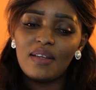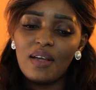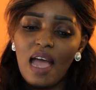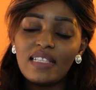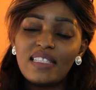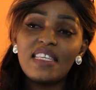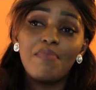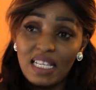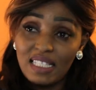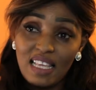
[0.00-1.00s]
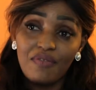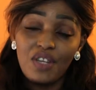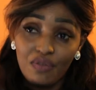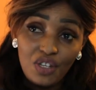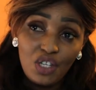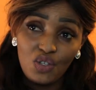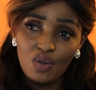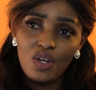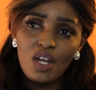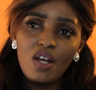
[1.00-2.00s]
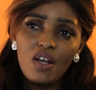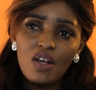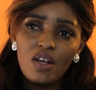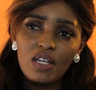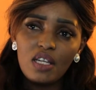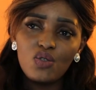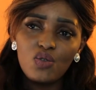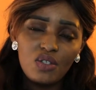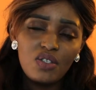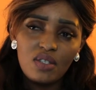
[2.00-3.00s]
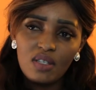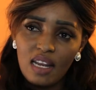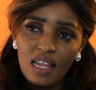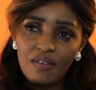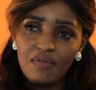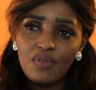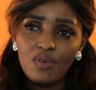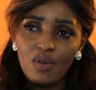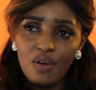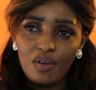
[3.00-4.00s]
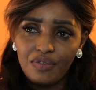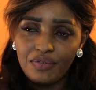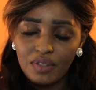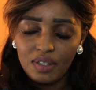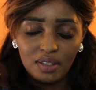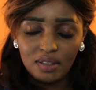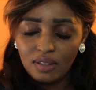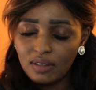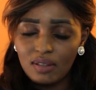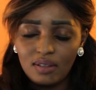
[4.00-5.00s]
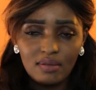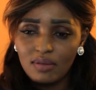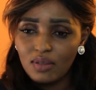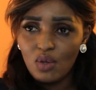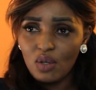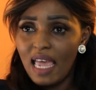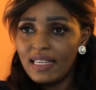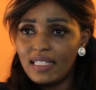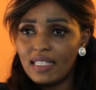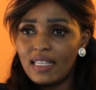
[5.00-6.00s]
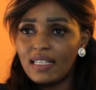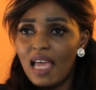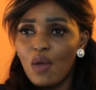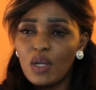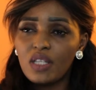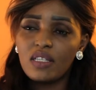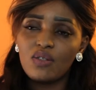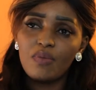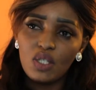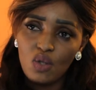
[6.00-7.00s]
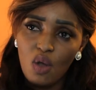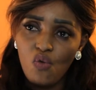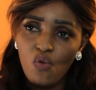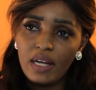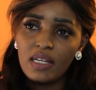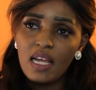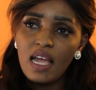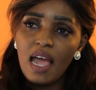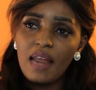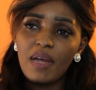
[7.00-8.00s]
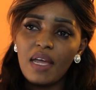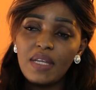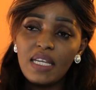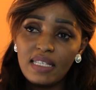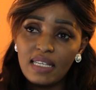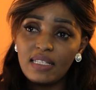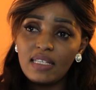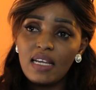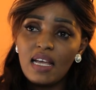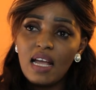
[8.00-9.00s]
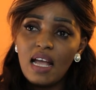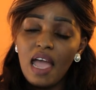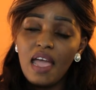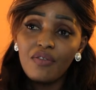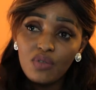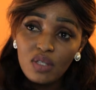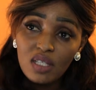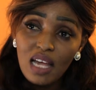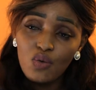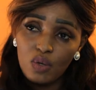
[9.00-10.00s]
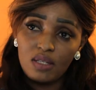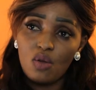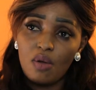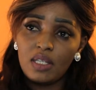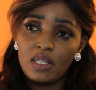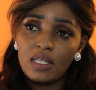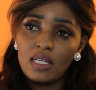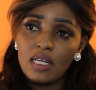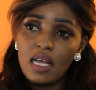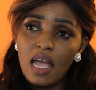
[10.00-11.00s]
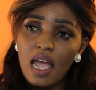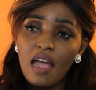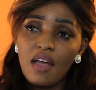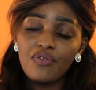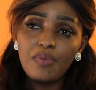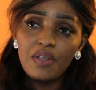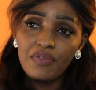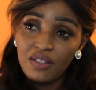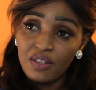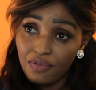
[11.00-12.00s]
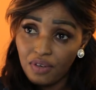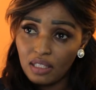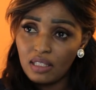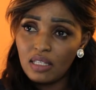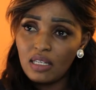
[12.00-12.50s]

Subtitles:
I see myself in future in such level of society that I wanted to be someone. And by being that, I have to start doing something. I have to be different.